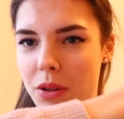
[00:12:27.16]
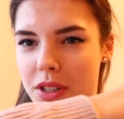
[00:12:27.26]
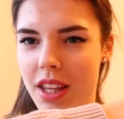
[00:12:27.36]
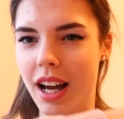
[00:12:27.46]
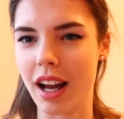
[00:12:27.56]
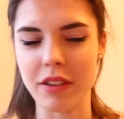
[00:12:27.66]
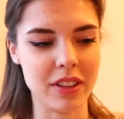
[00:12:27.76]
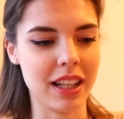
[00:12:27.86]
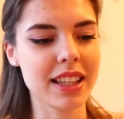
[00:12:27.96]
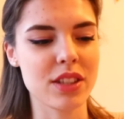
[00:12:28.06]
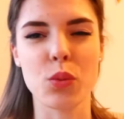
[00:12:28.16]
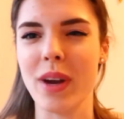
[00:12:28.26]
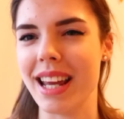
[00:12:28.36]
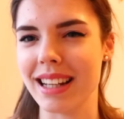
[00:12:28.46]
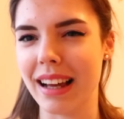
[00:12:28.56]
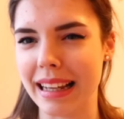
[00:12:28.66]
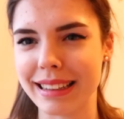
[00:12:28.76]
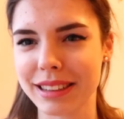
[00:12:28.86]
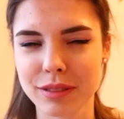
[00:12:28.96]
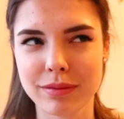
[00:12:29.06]
or do that? I feel like that's weird,
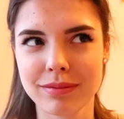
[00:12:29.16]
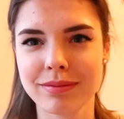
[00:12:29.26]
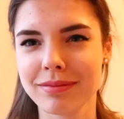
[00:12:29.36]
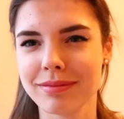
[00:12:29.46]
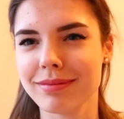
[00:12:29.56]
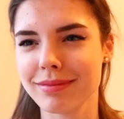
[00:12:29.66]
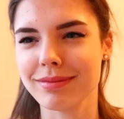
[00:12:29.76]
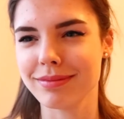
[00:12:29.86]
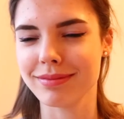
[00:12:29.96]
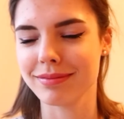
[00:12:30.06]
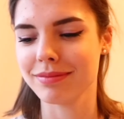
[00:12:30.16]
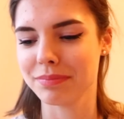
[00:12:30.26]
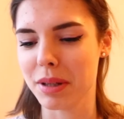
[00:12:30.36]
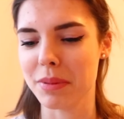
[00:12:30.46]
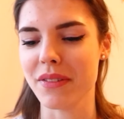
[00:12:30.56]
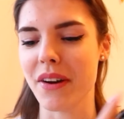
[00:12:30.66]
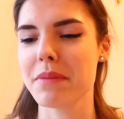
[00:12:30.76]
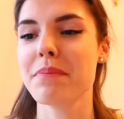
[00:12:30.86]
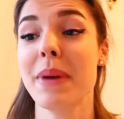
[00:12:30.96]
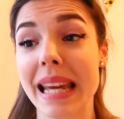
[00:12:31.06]
like people are very
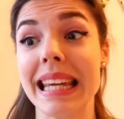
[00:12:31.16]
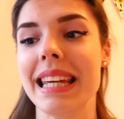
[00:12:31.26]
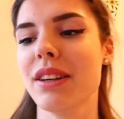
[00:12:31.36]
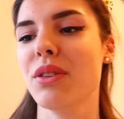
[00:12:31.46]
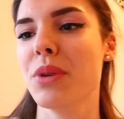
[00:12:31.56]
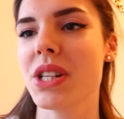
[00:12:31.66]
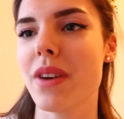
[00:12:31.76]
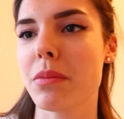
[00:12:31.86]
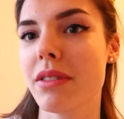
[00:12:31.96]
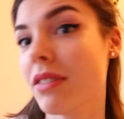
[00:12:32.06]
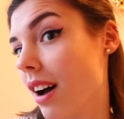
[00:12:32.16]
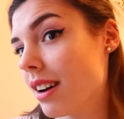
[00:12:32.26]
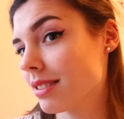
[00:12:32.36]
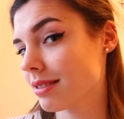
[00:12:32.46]
picky on which they prefer.